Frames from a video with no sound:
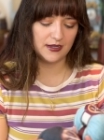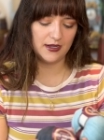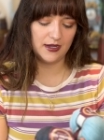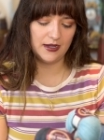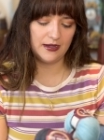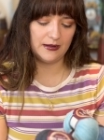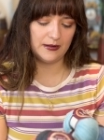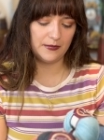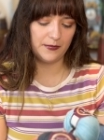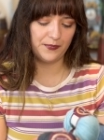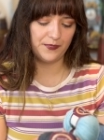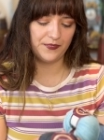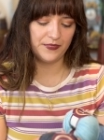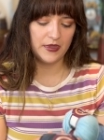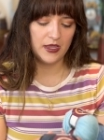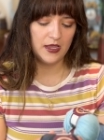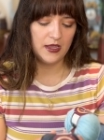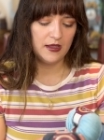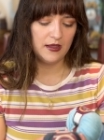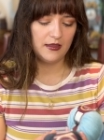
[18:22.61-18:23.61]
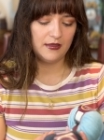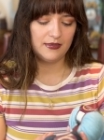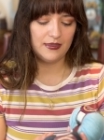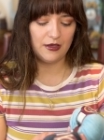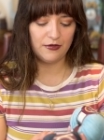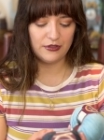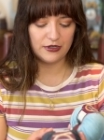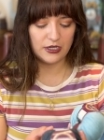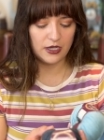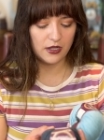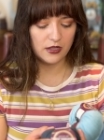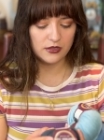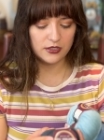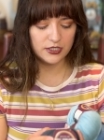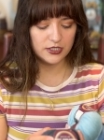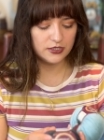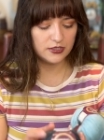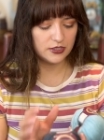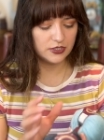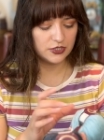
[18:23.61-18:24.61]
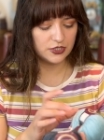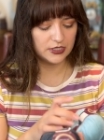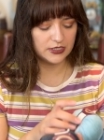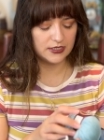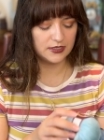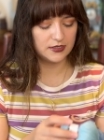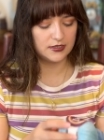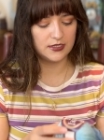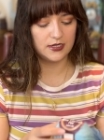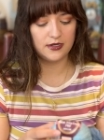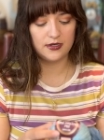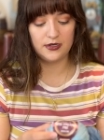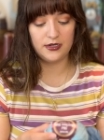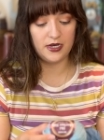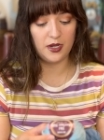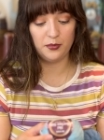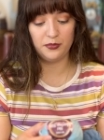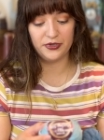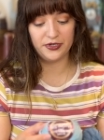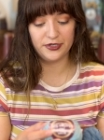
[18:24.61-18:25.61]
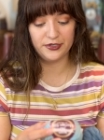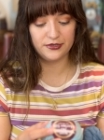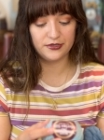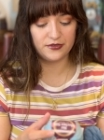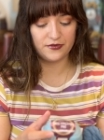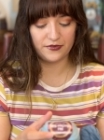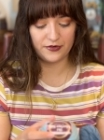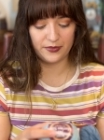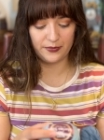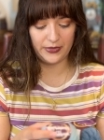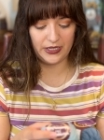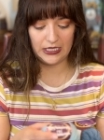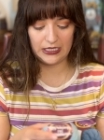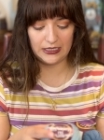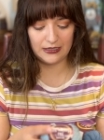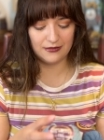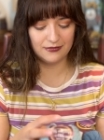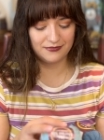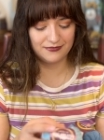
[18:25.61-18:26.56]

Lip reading: Now the colors are just numbers for me,